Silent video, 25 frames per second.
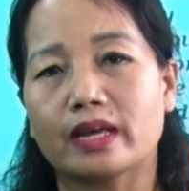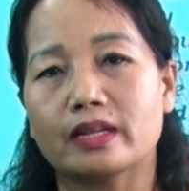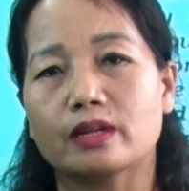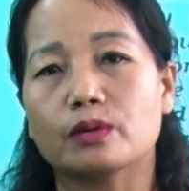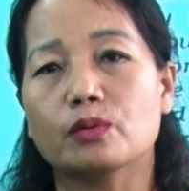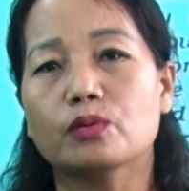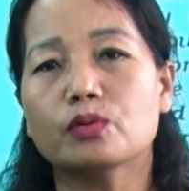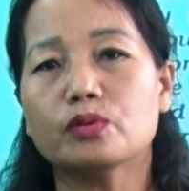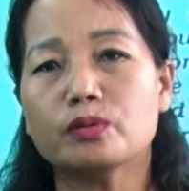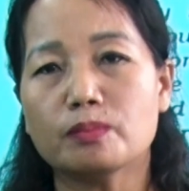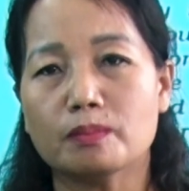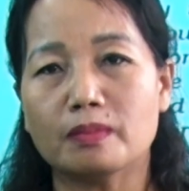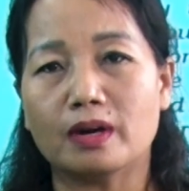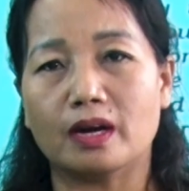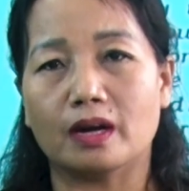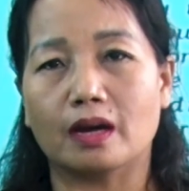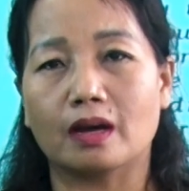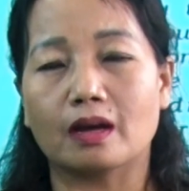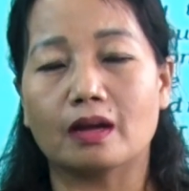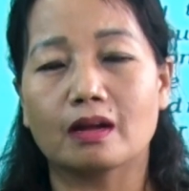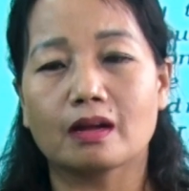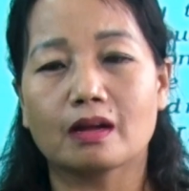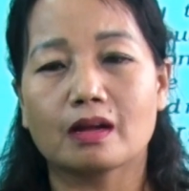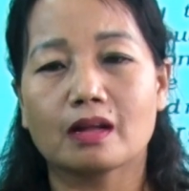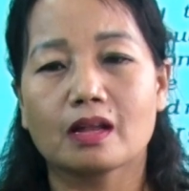a good
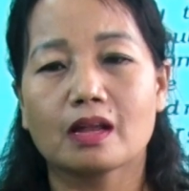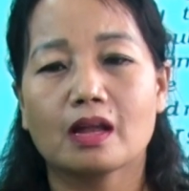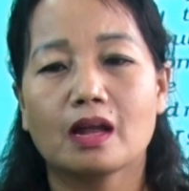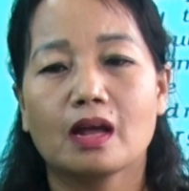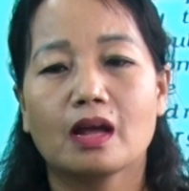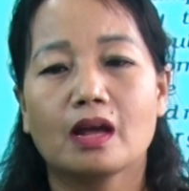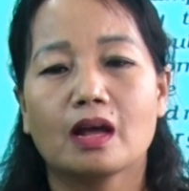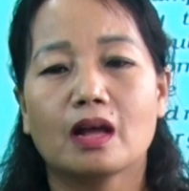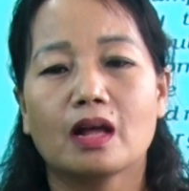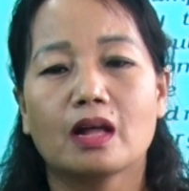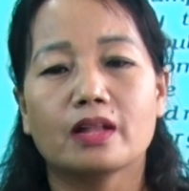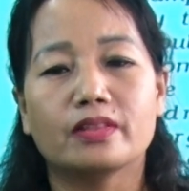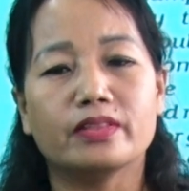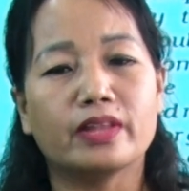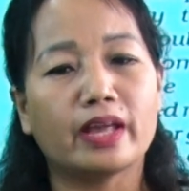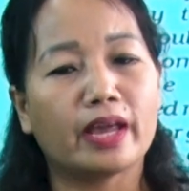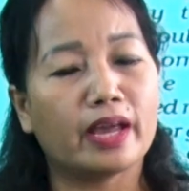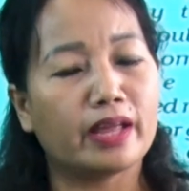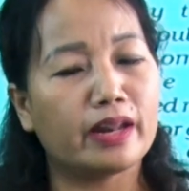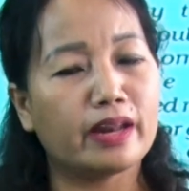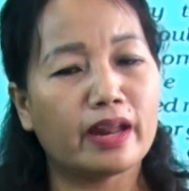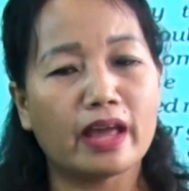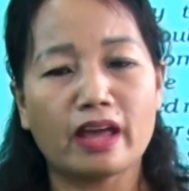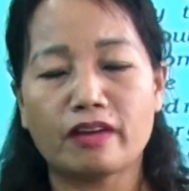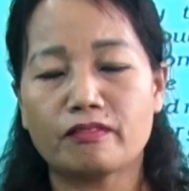mark,
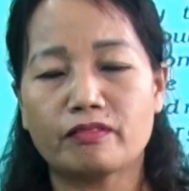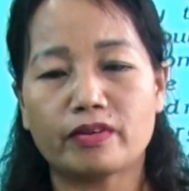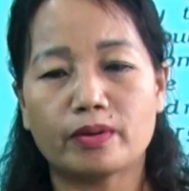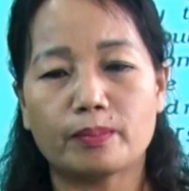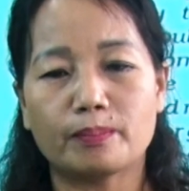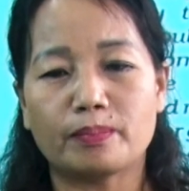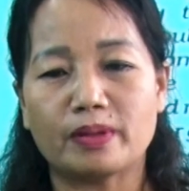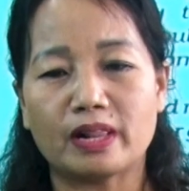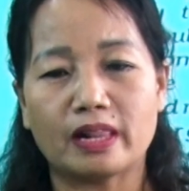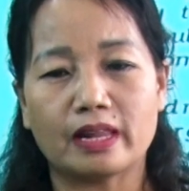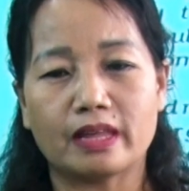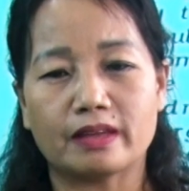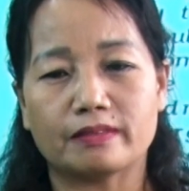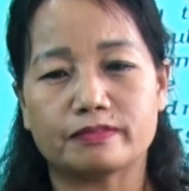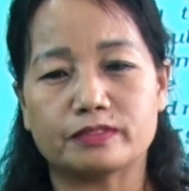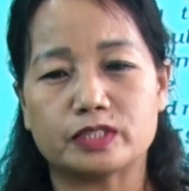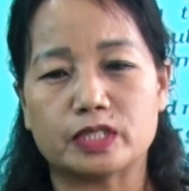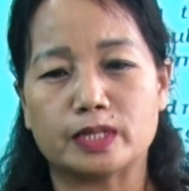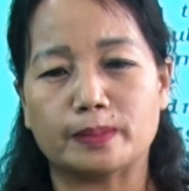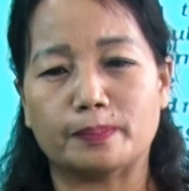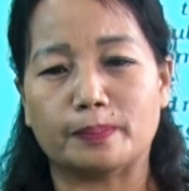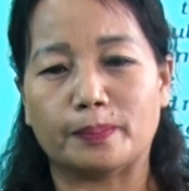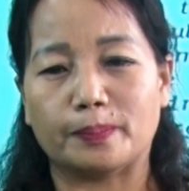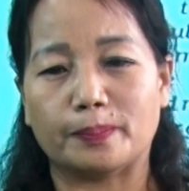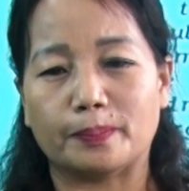they never believed
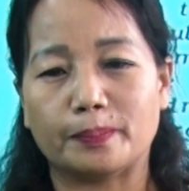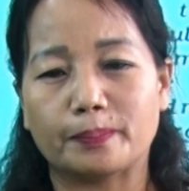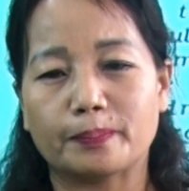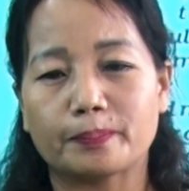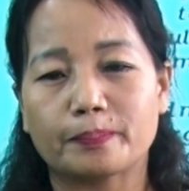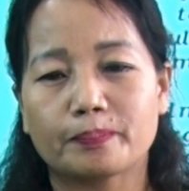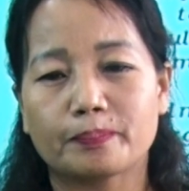him.